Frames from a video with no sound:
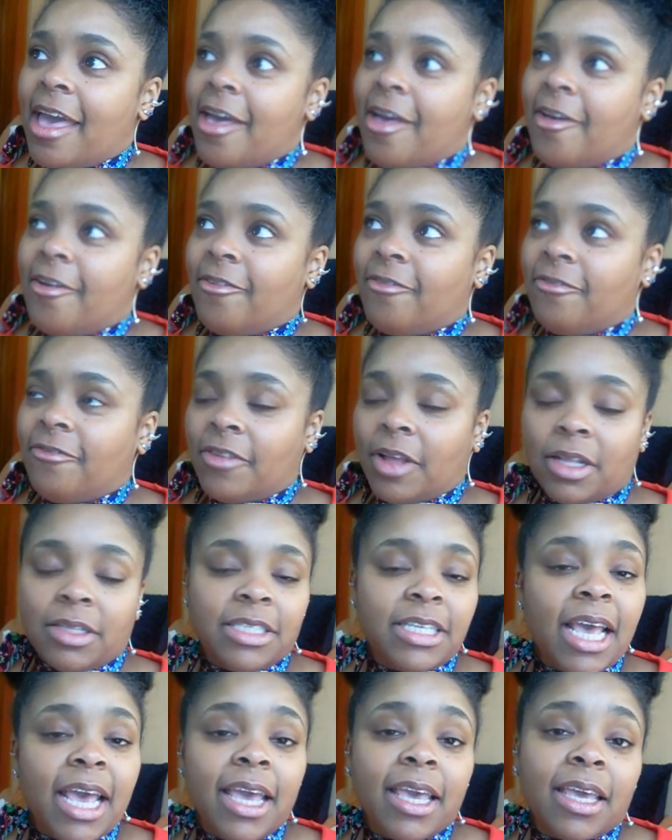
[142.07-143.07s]
have
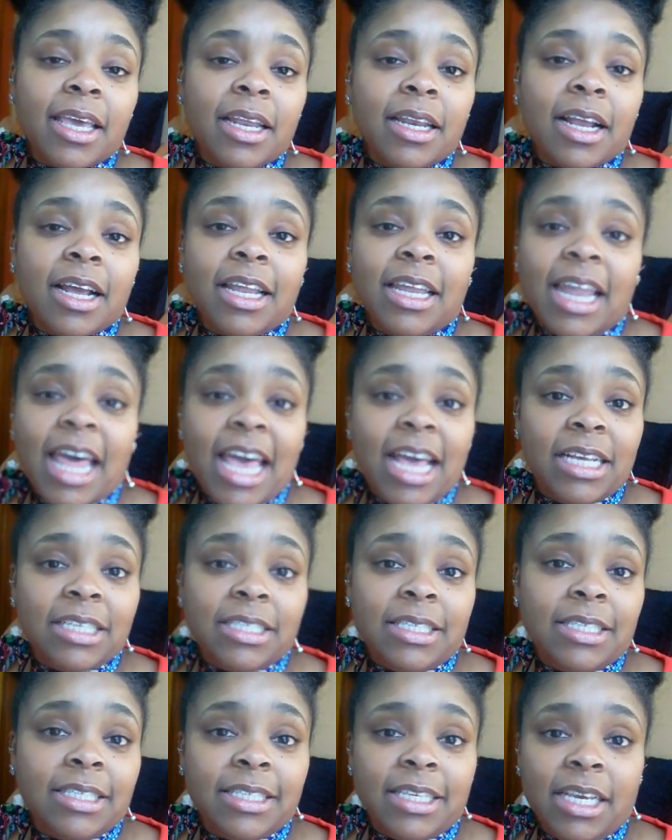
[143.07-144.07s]
taken
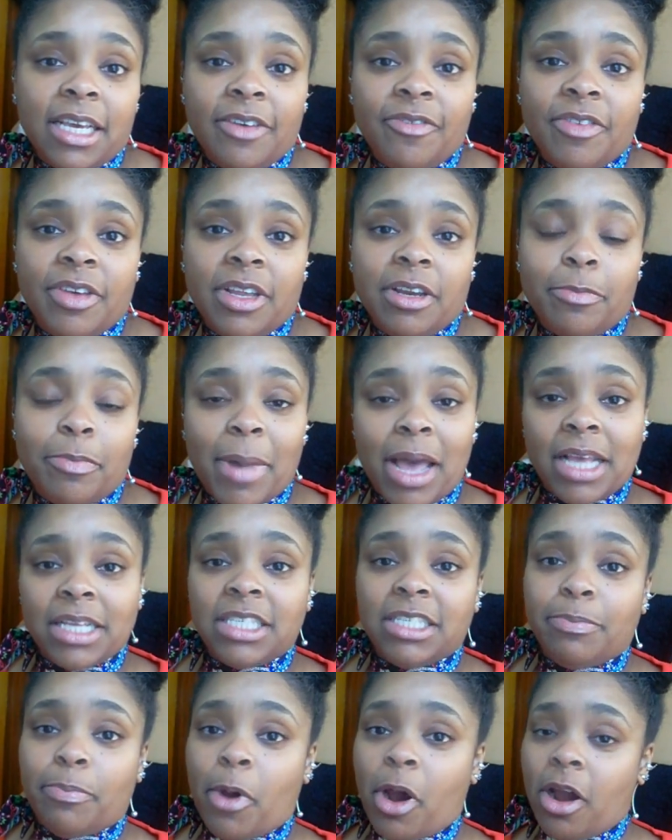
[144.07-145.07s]
classes given by
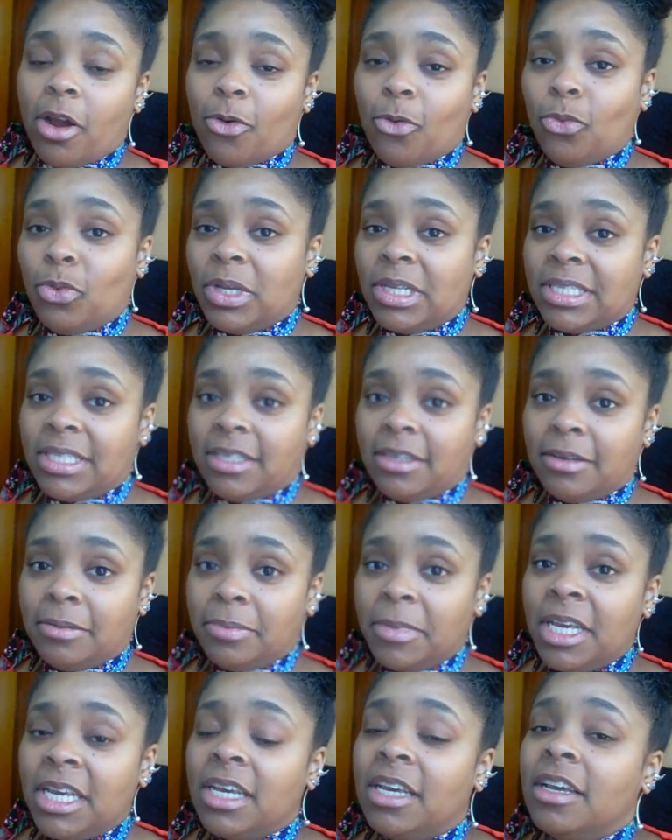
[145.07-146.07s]
Spark Wisdom.
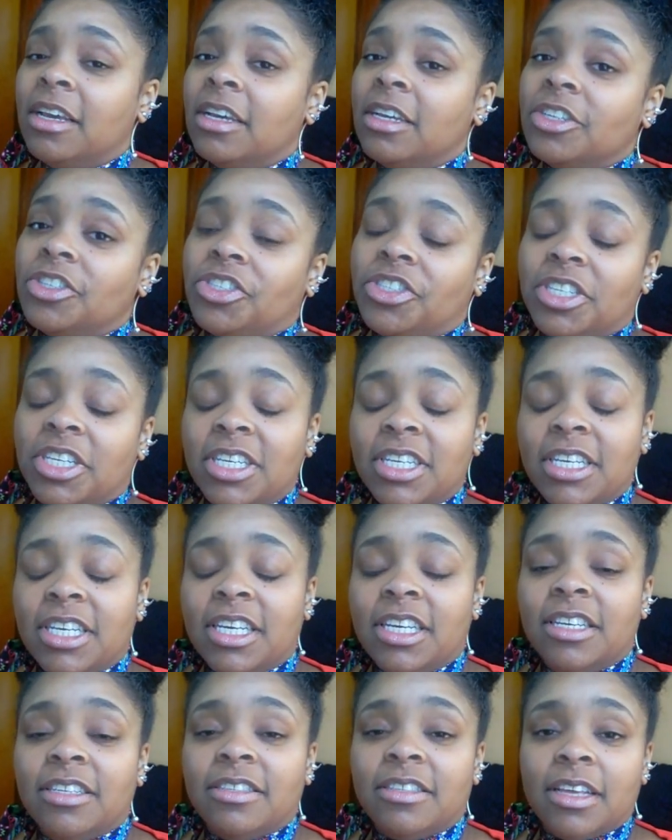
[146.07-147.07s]
She
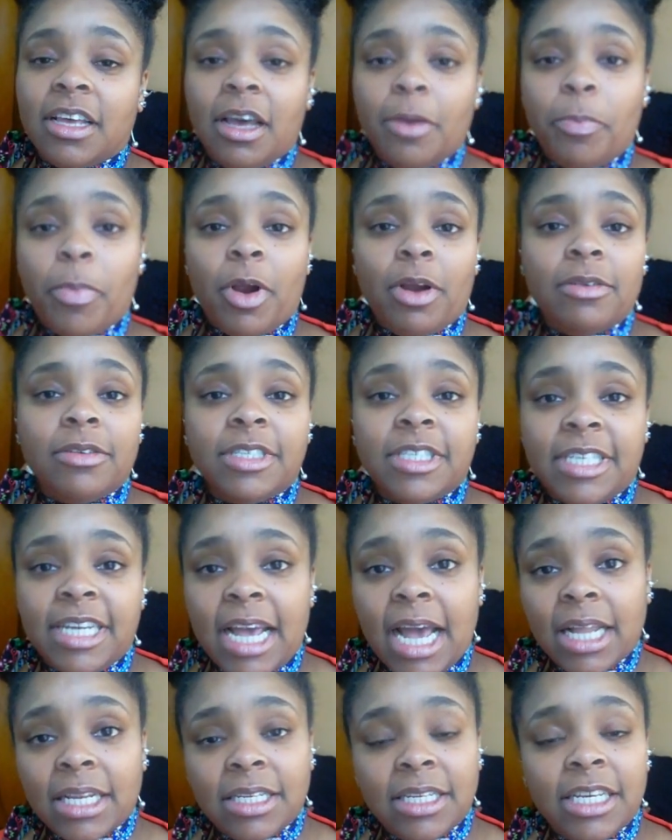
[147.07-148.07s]
is a
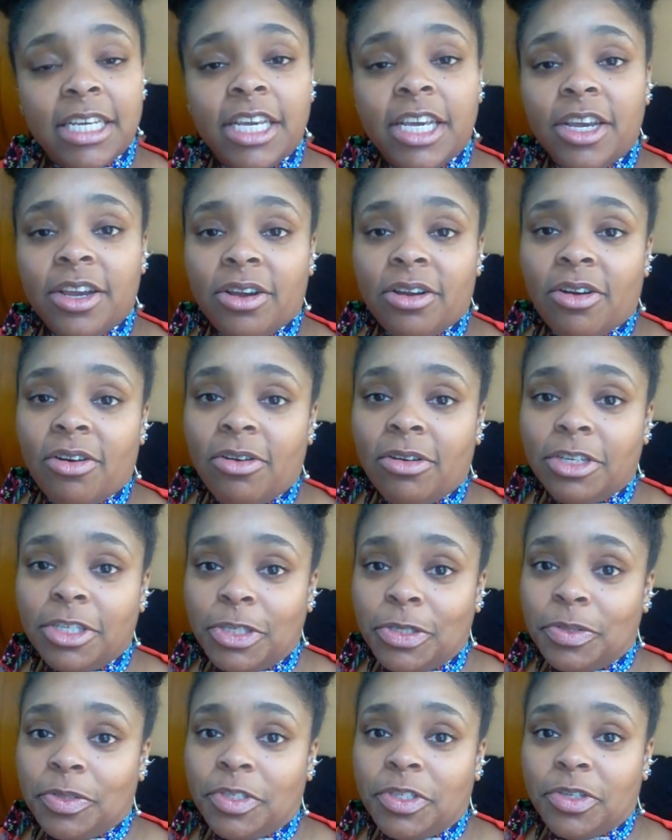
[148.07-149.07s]
personality here on
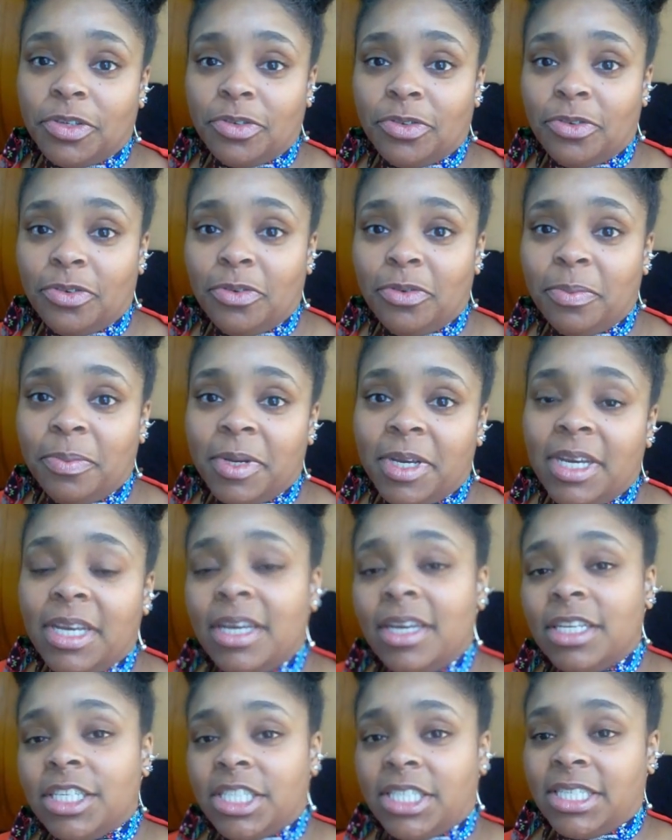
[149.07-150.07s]
YouTube.
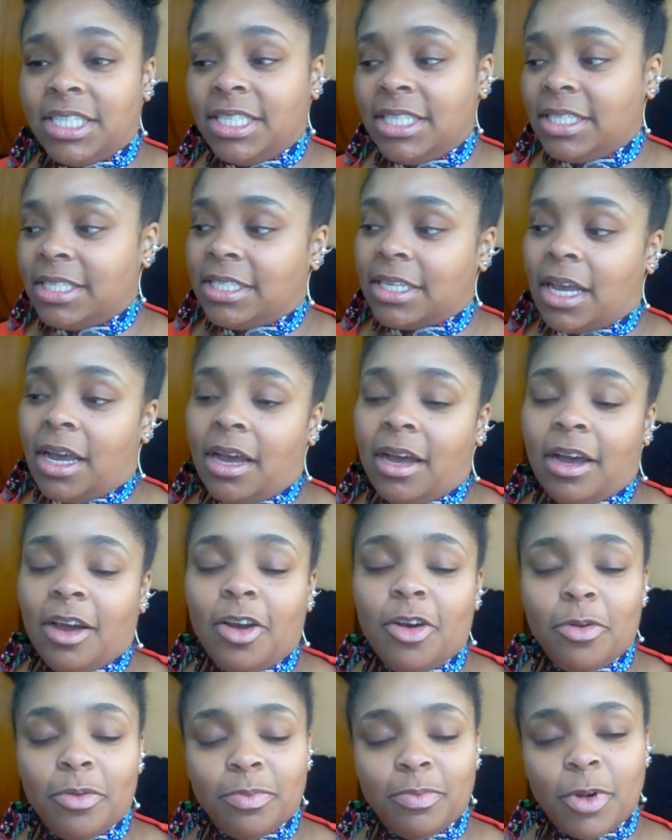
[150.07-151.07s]
She's
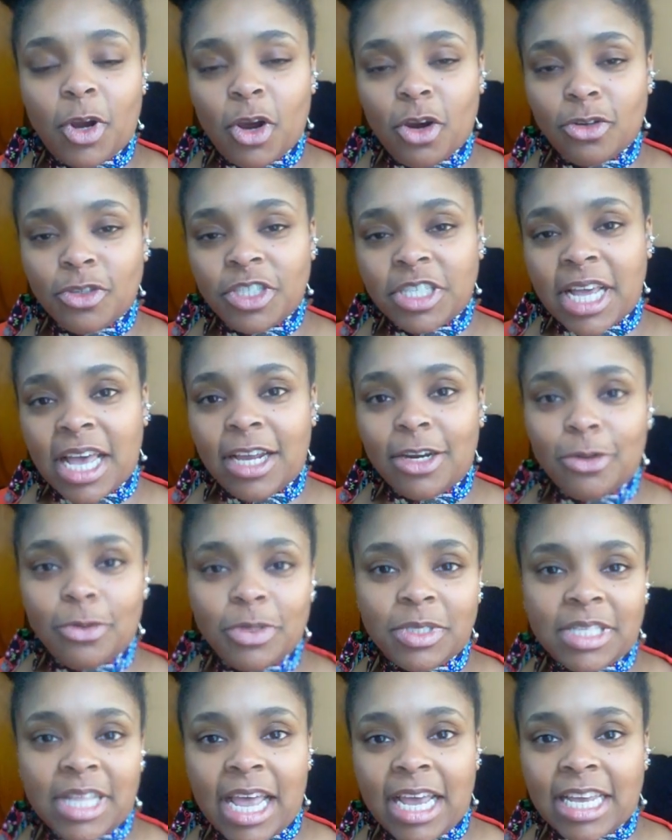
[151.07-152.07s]
her channel
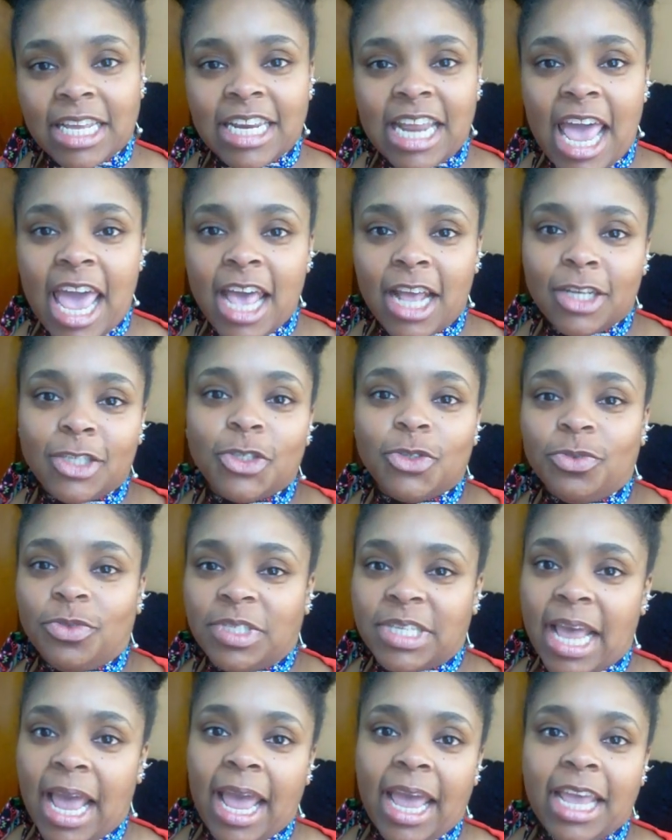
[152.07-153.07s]
is like an
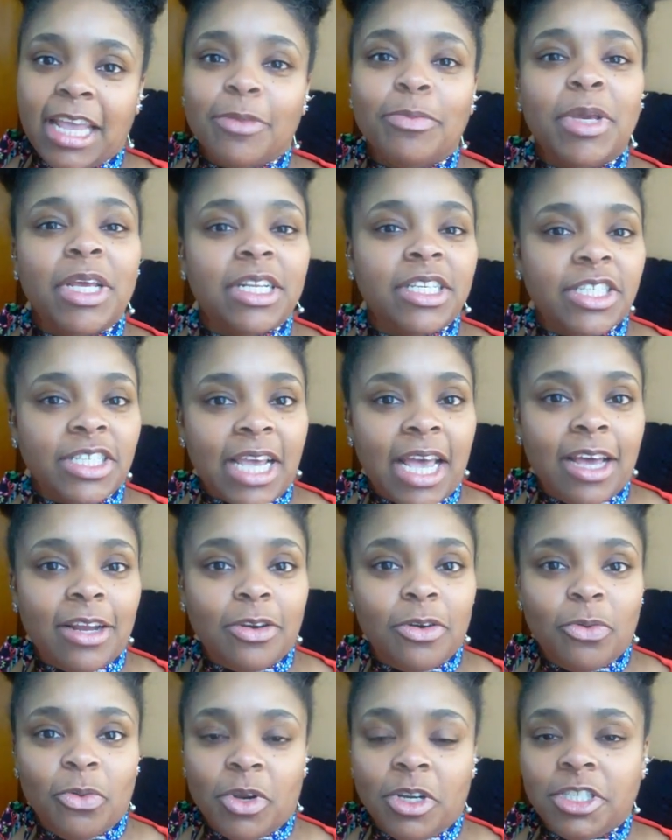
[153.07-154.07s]
edutainment
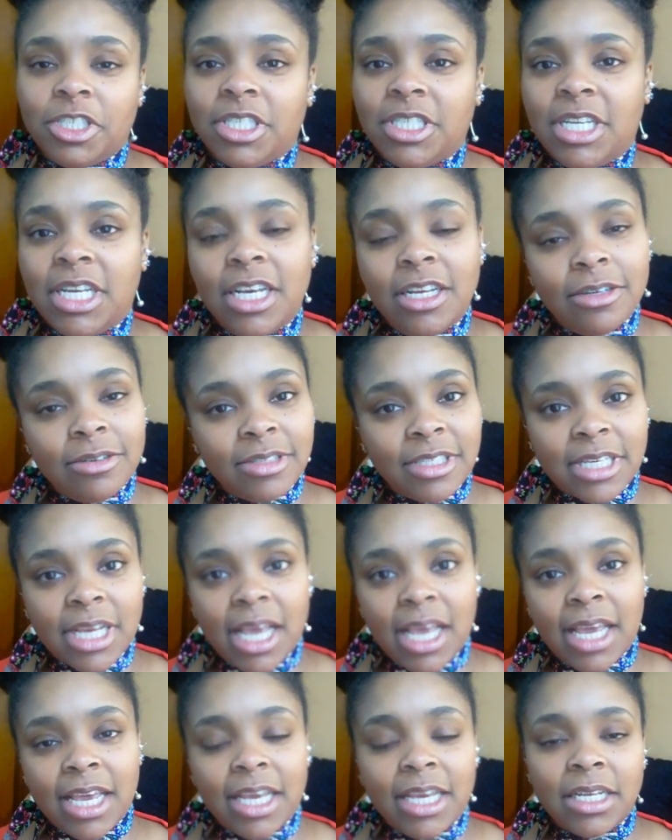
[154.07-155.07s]
channel where she
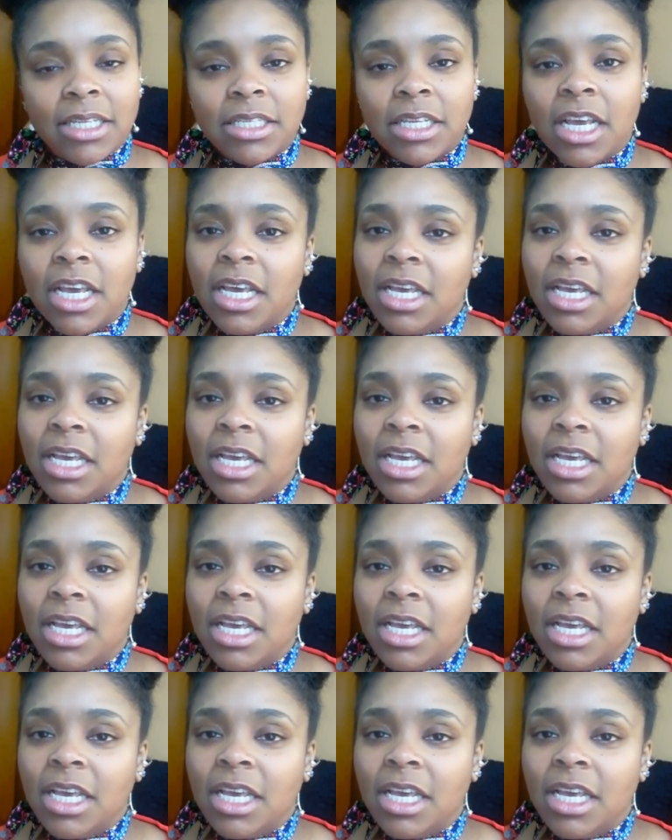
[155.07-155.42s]
entertains.